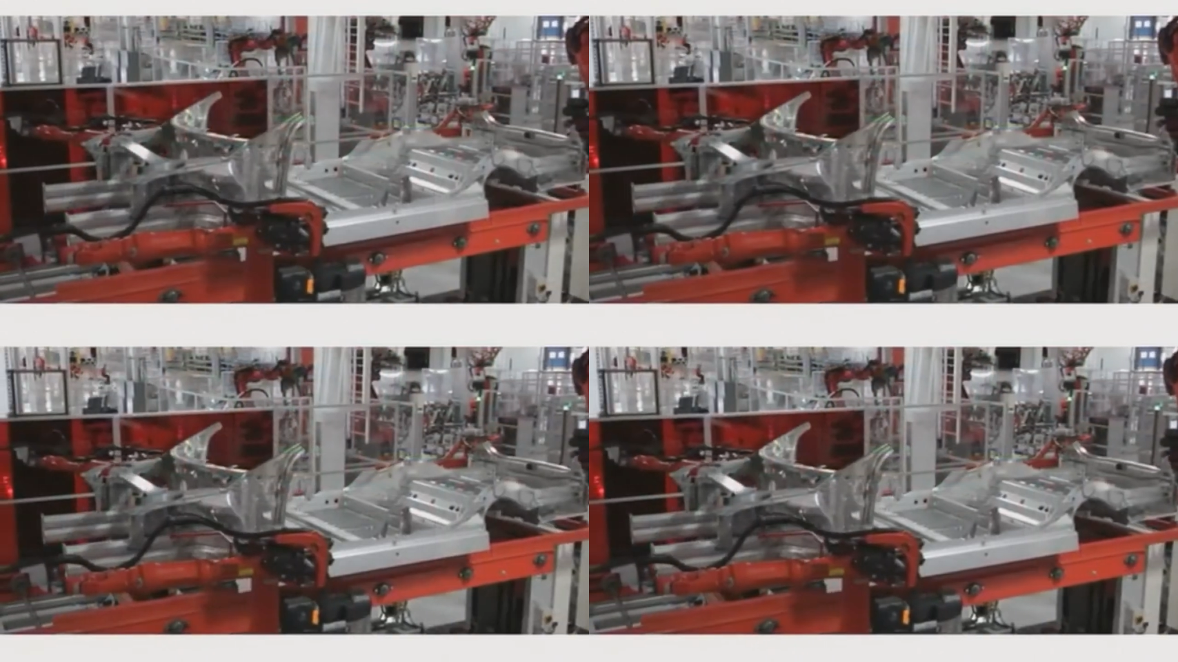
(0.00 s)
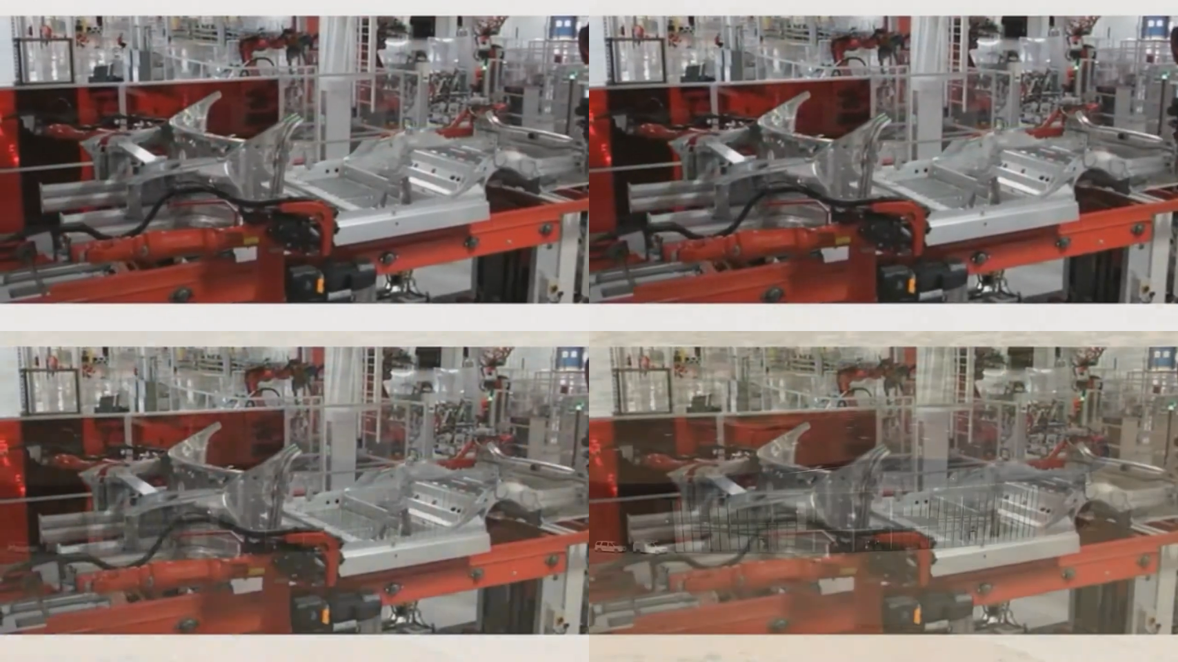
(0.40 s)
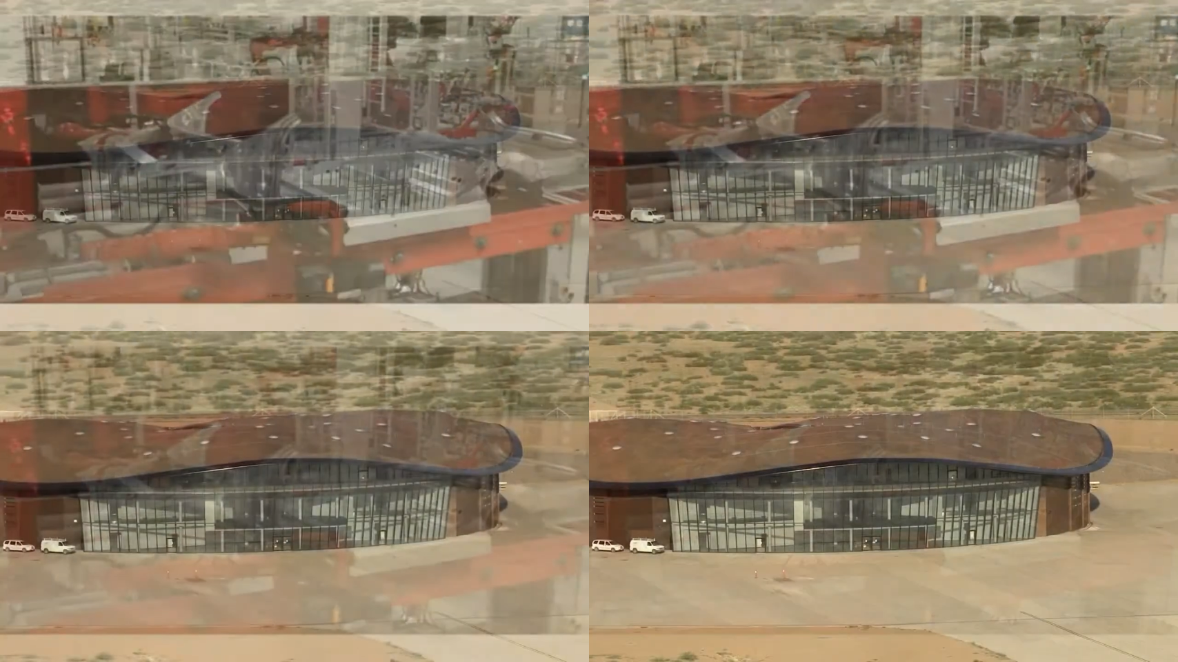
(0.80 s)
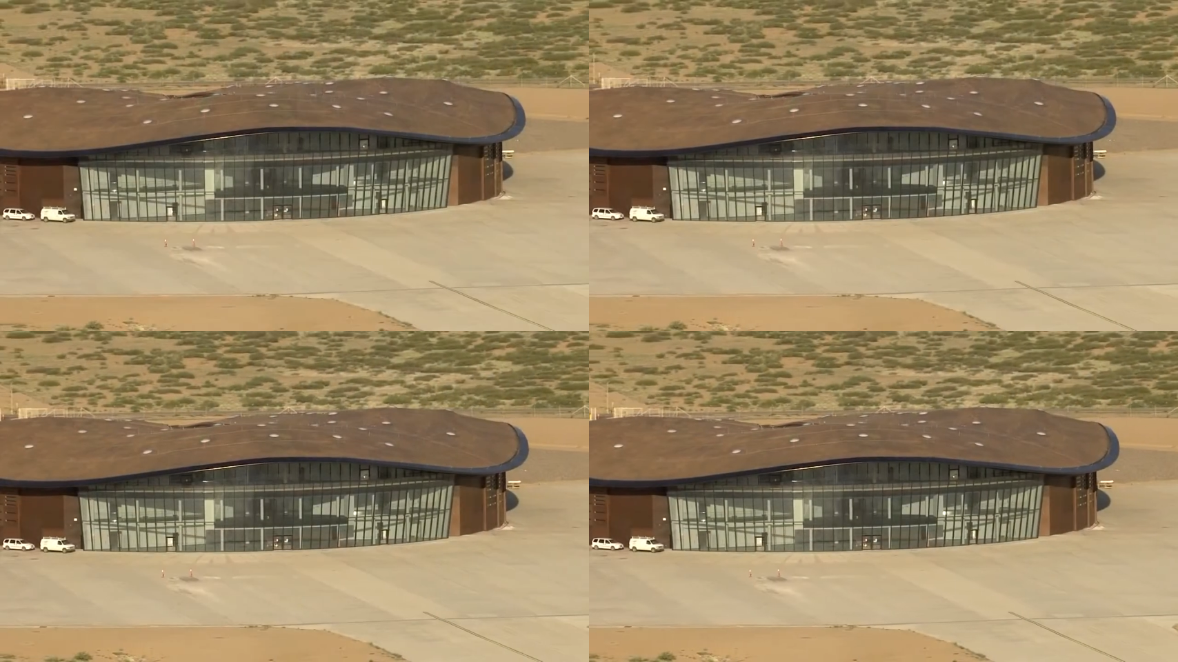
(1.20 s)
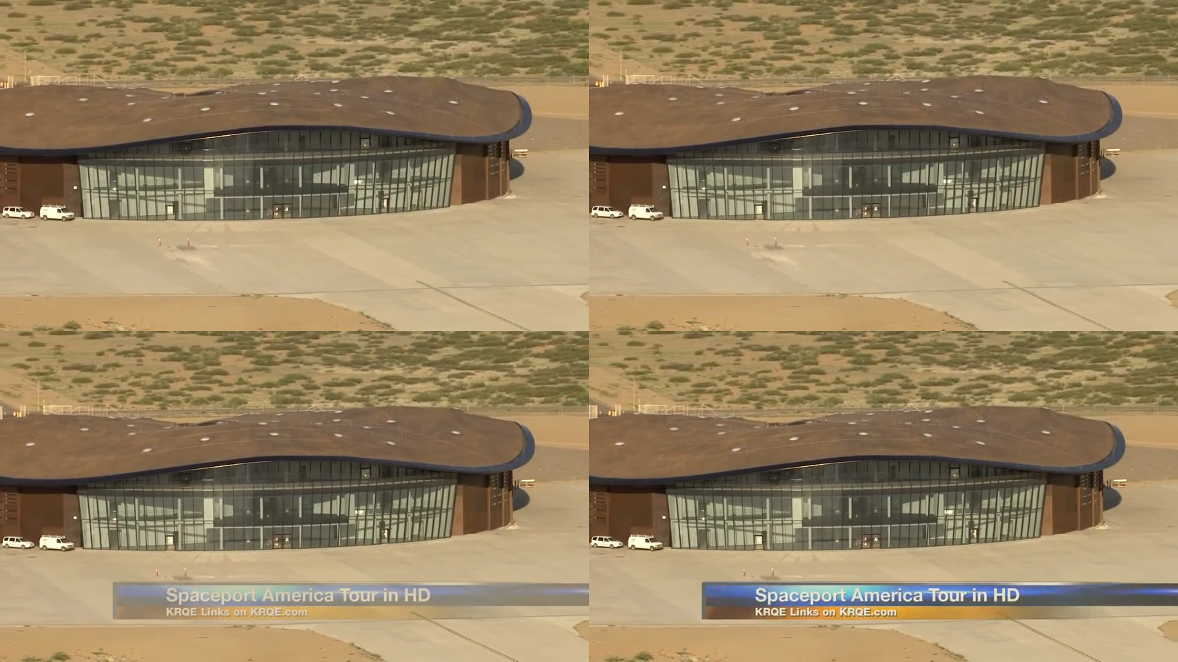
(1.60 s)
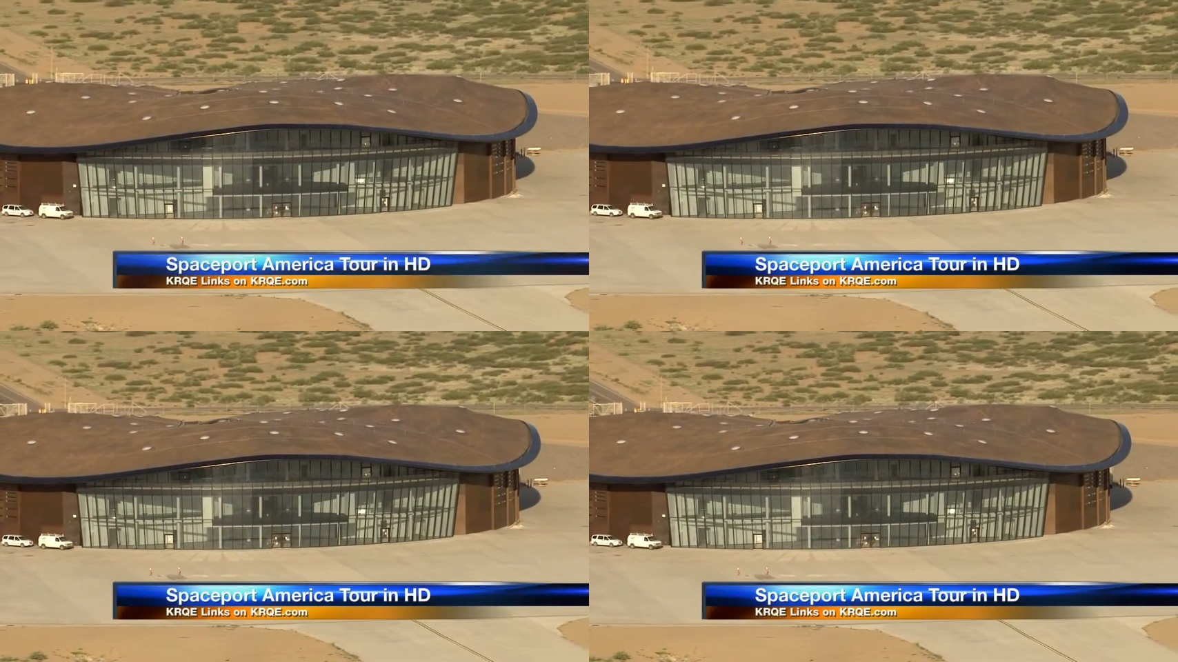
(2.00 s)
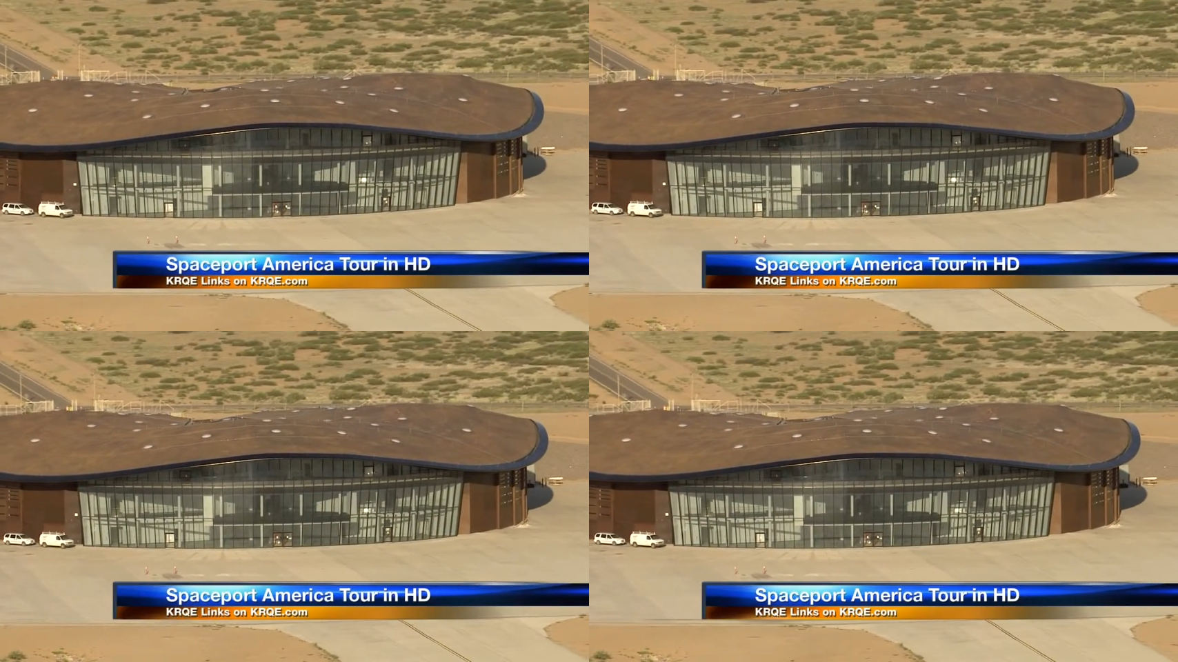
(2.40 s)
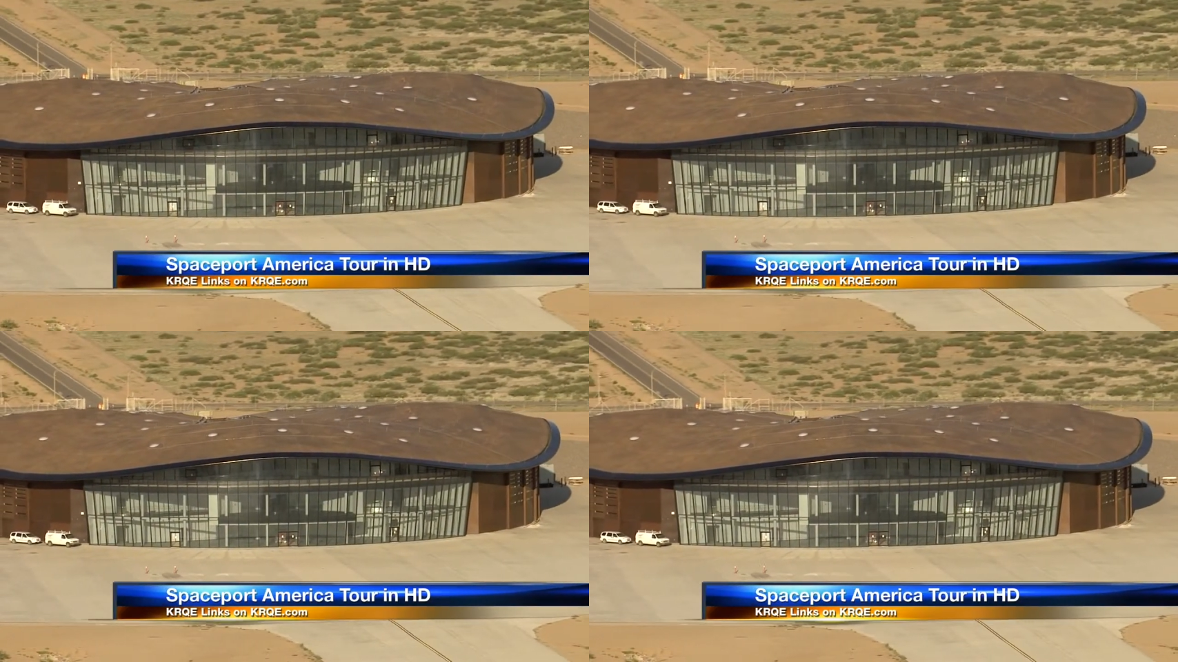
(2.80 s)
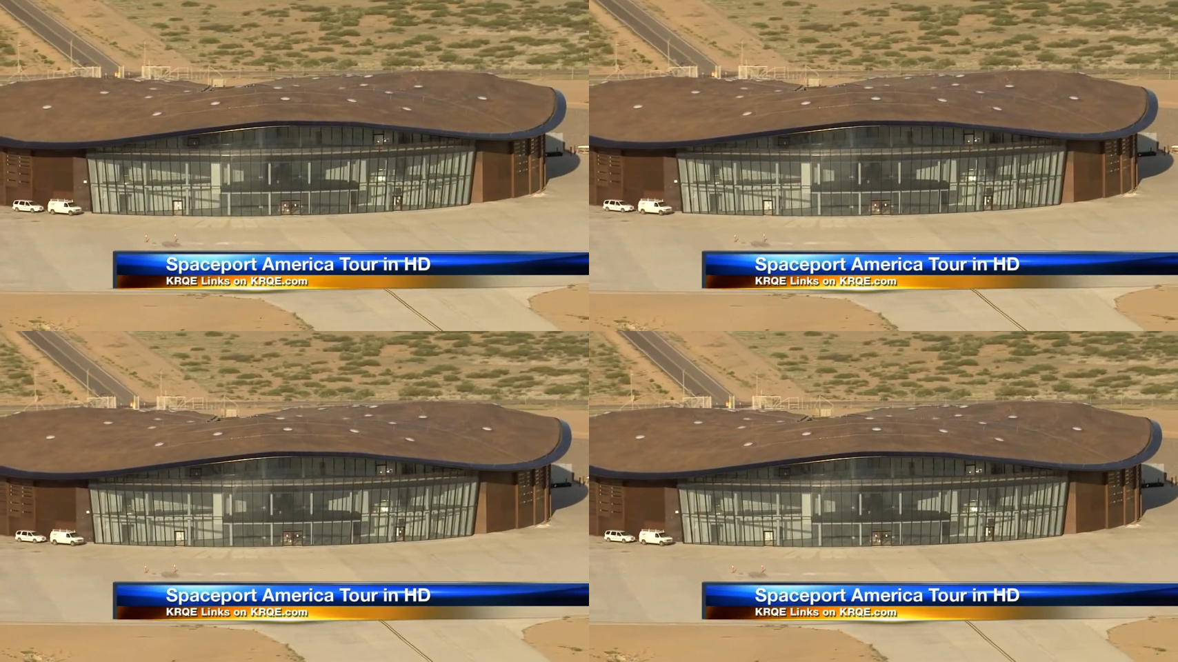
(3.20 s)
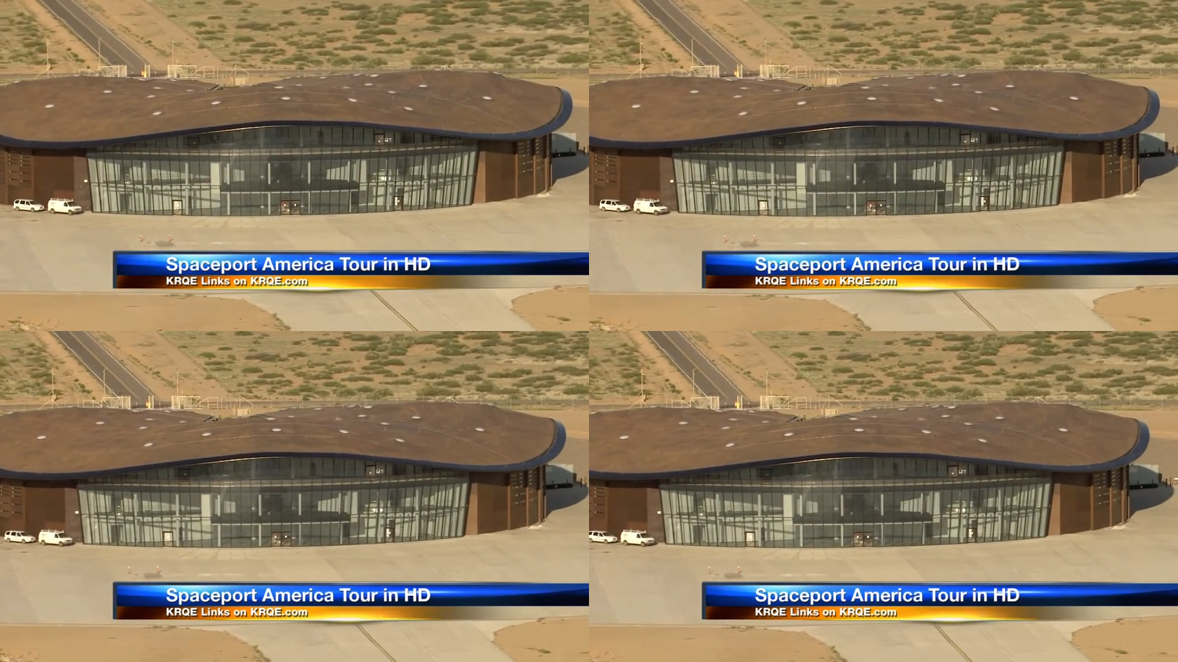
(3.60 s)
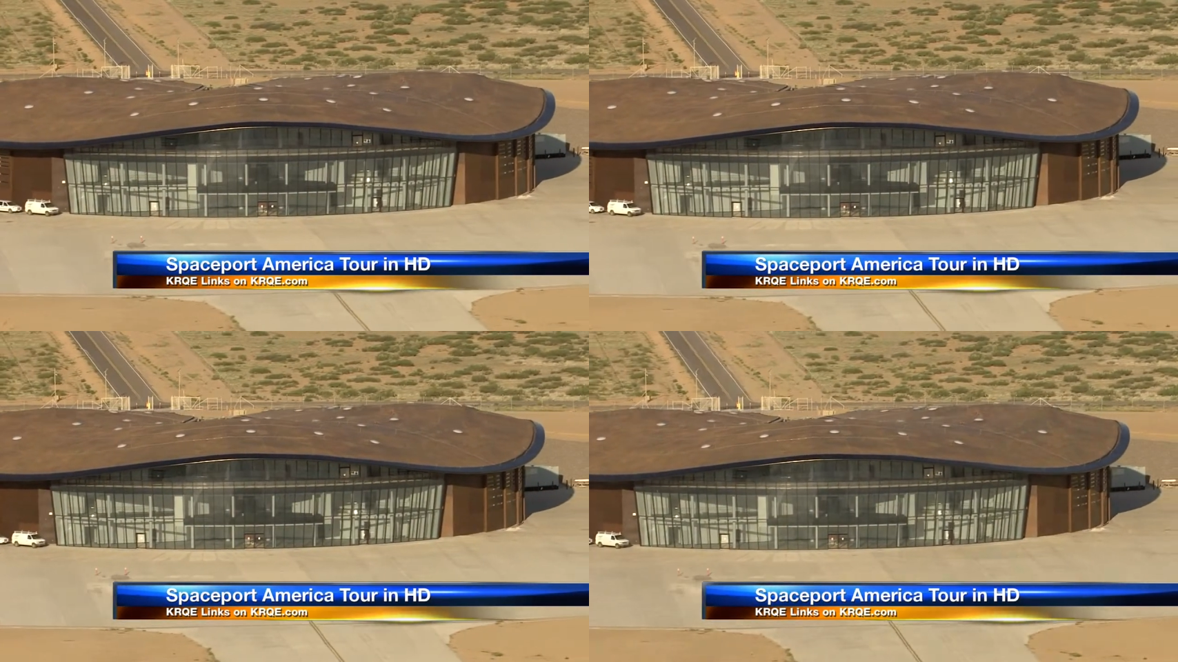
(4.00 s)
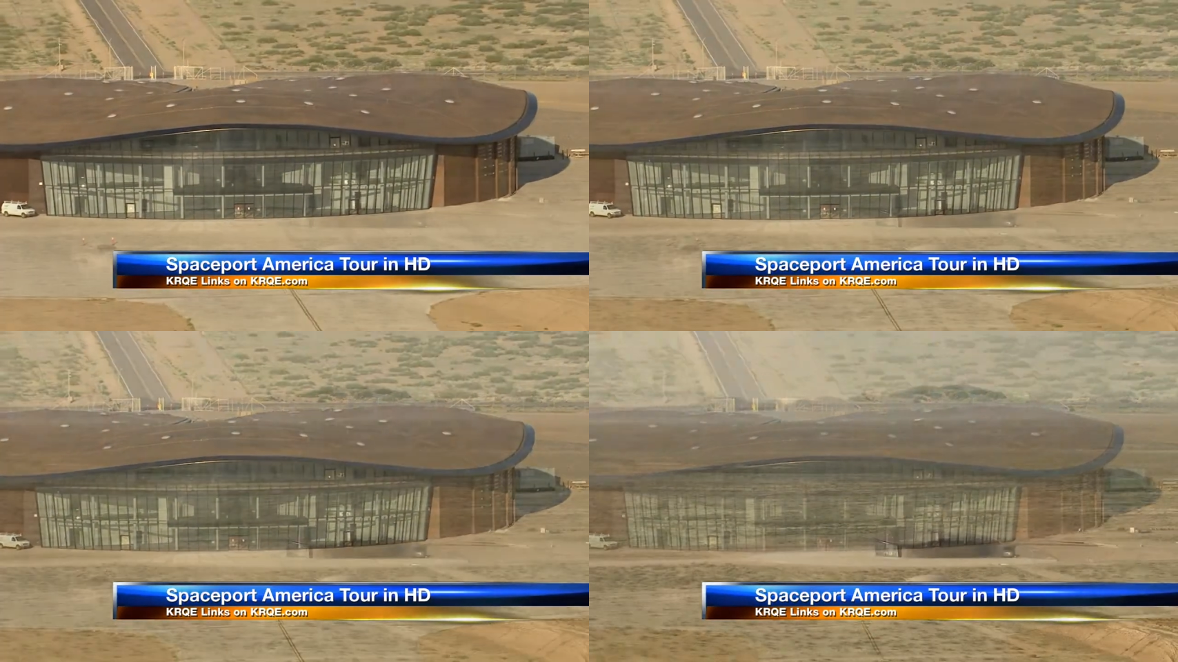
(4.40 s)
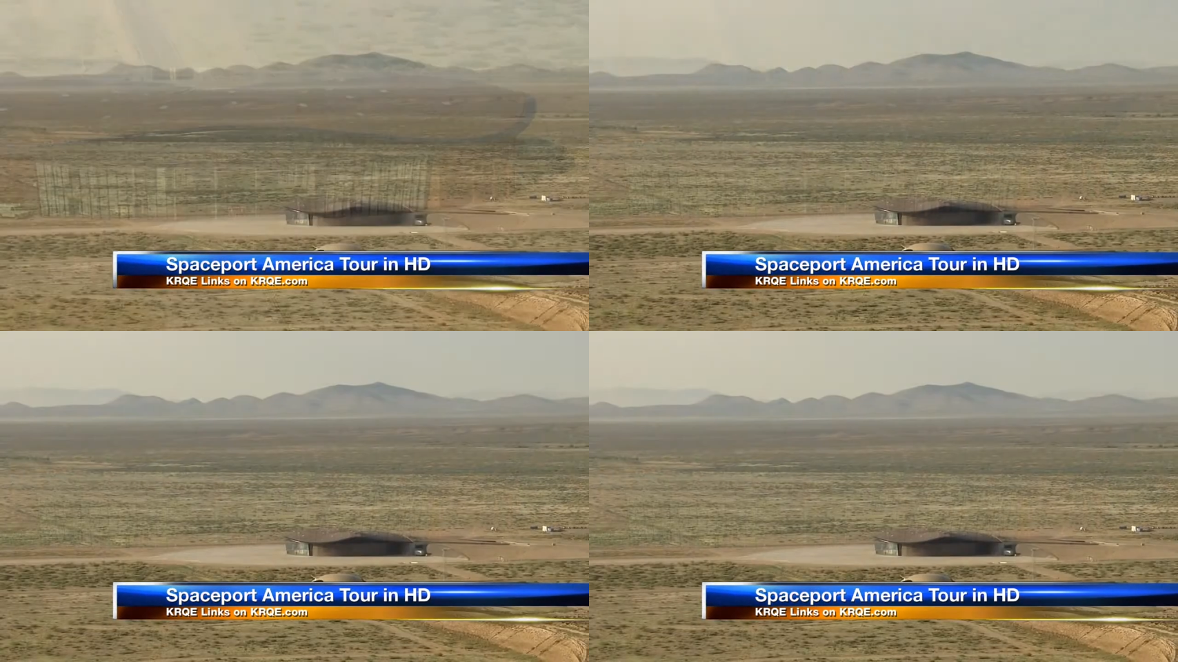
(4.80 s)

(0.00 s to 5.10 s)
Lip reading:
[unreadable: no face in view]